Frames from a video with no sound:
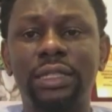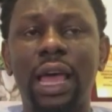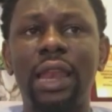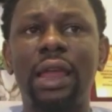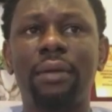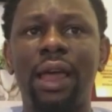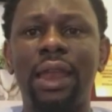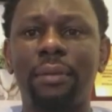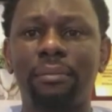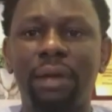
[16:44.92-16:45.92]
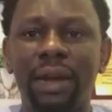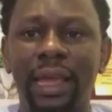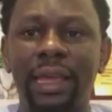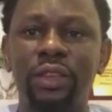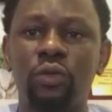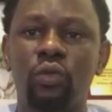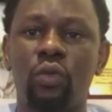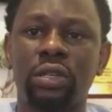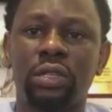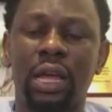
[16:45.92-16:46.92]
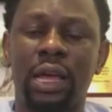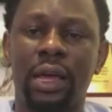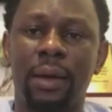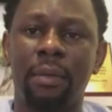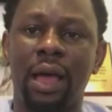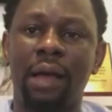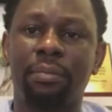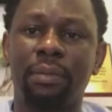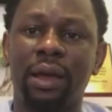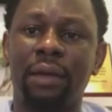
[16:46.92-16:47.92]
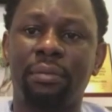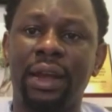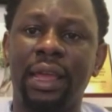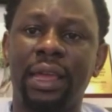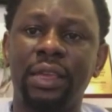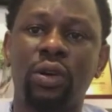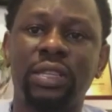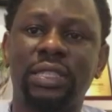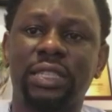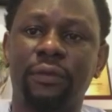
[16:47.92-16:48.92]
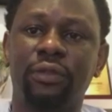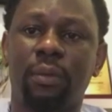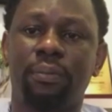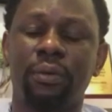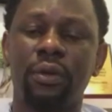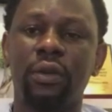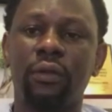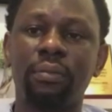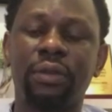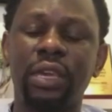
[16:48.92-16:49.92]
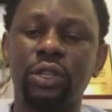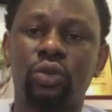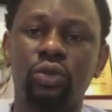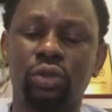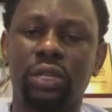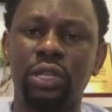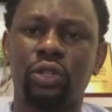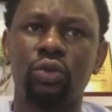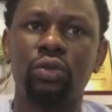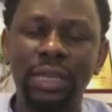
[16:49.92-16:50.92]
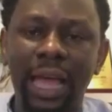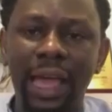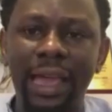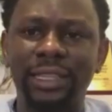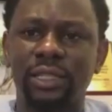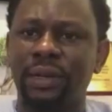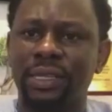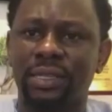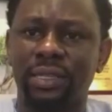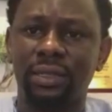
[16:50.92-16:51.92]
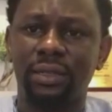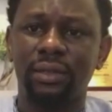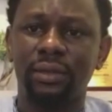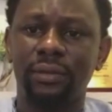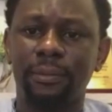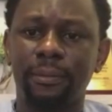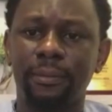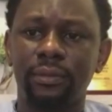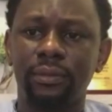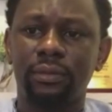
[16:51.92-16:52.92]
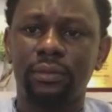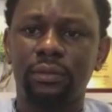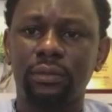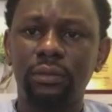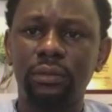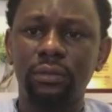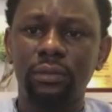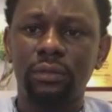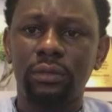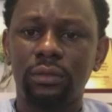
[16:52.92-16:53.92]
Alakuwele inward, Alakuwele inward 7 Up from K2 through K2, that express. All right. Okay, I get that.